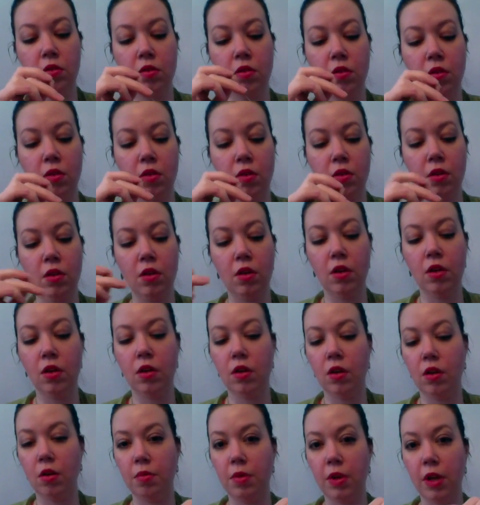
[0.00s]
And then
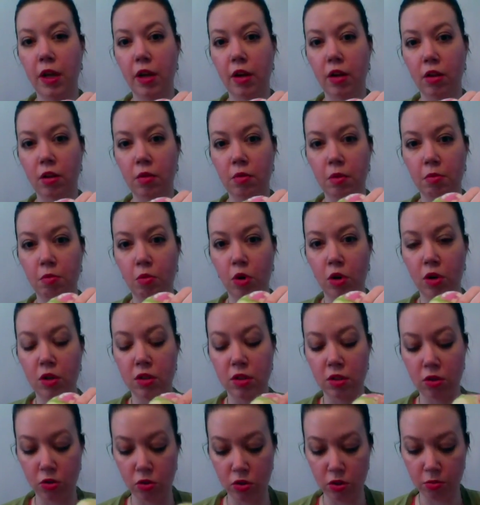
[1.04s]
I'm going to add a little bit more because
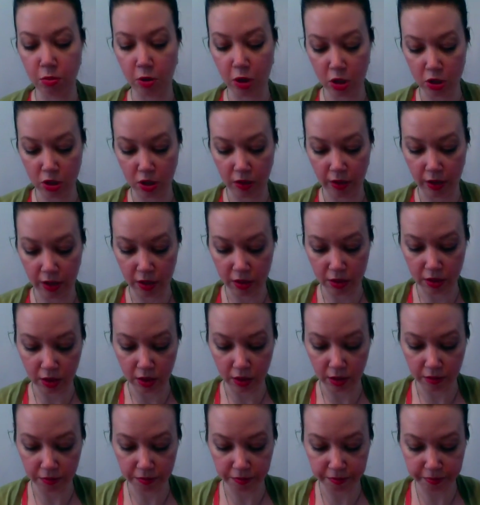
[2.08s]
it's a little sparse on that side.